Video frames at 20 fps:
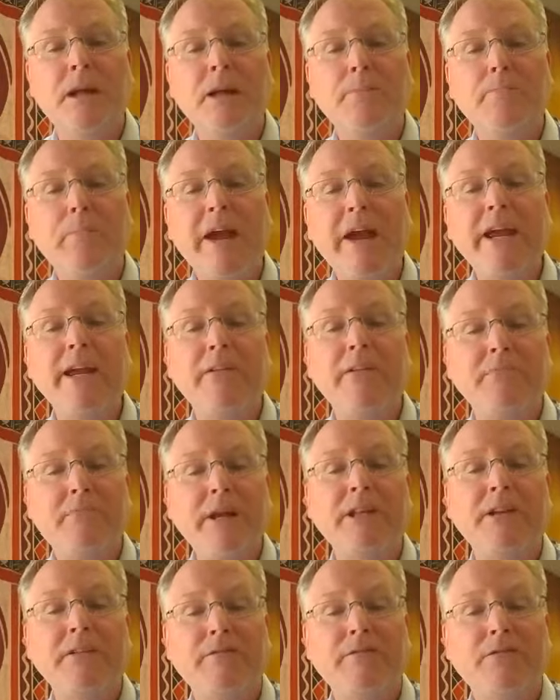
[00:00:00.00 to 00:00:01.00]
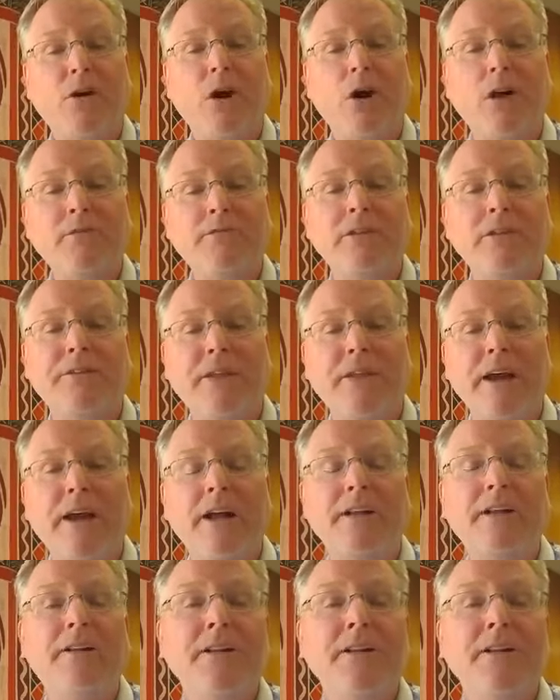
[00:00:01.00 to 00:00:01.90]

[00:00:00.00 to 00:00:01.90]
may have been involved in that.